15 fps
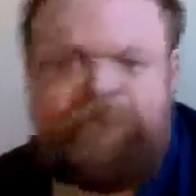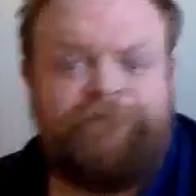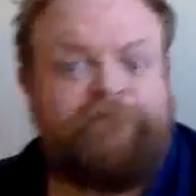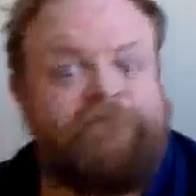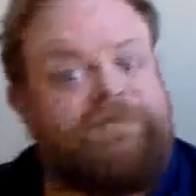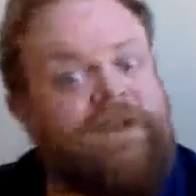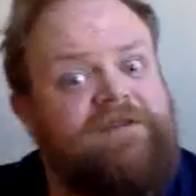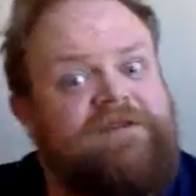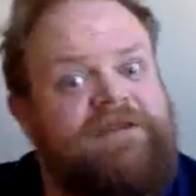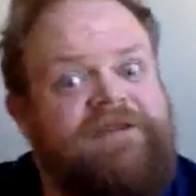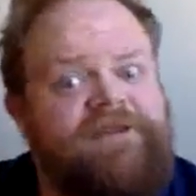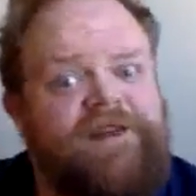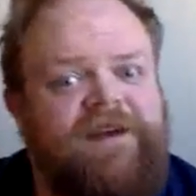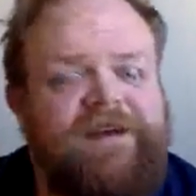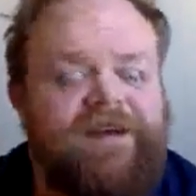Here it
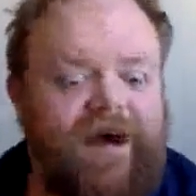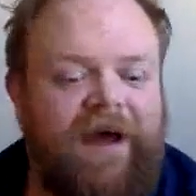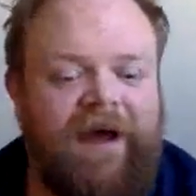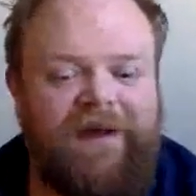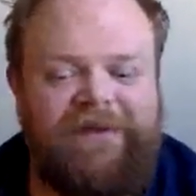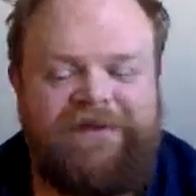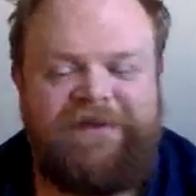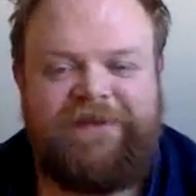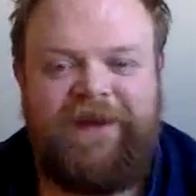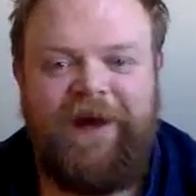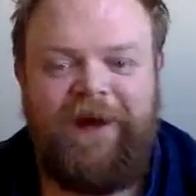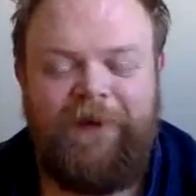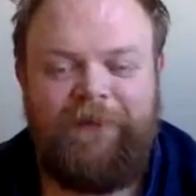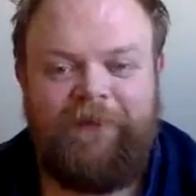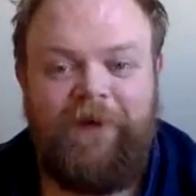is. And
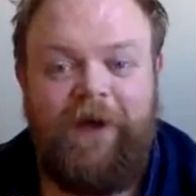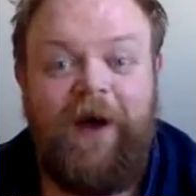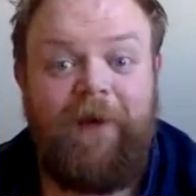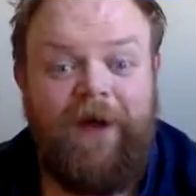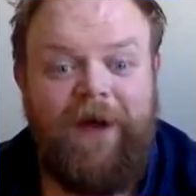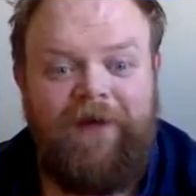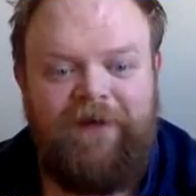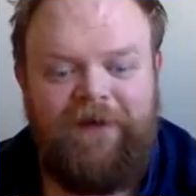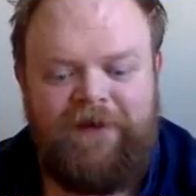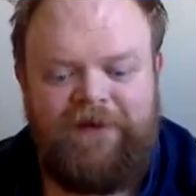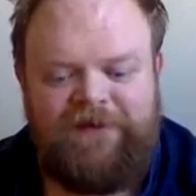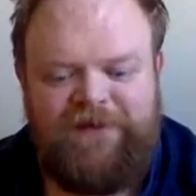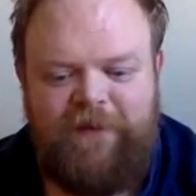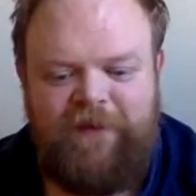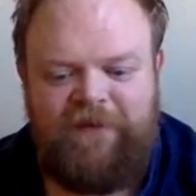I might have a
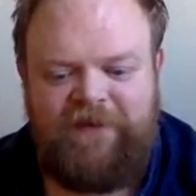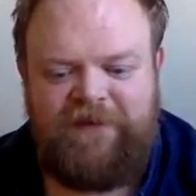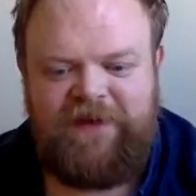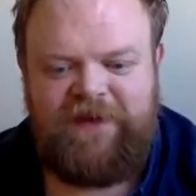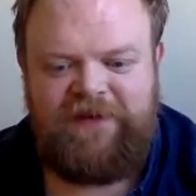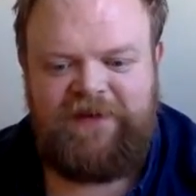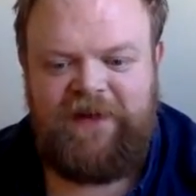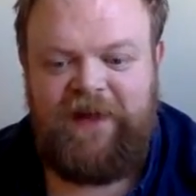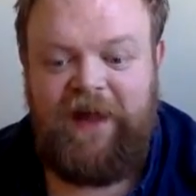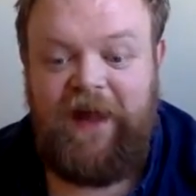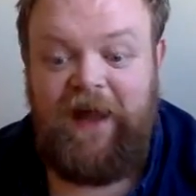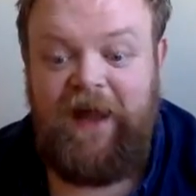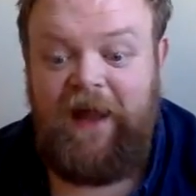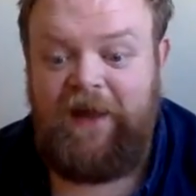little sip of this actually.